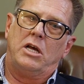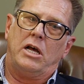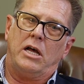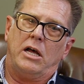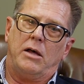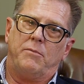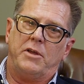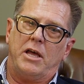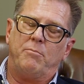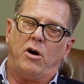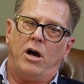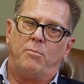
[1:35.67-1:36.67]
The
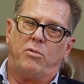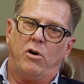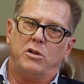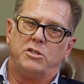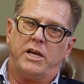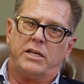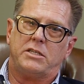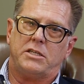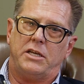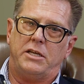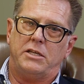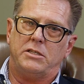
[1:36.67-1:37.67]
Empire project
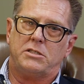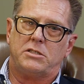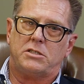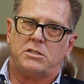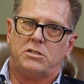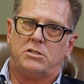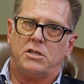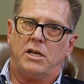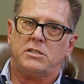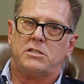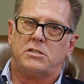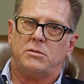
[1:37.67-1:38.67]
is
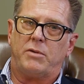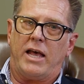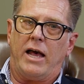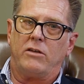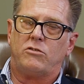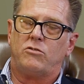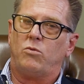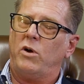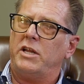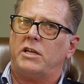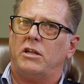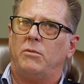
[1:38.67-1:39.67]
just about
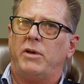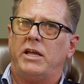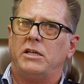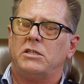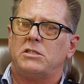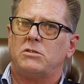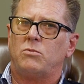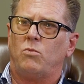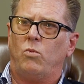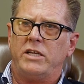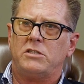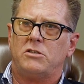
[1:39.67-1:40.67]
20 kilometres
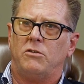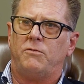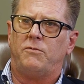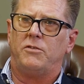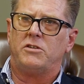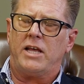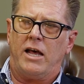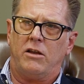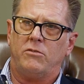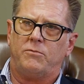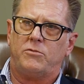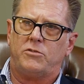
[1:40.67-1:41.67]
west of the town of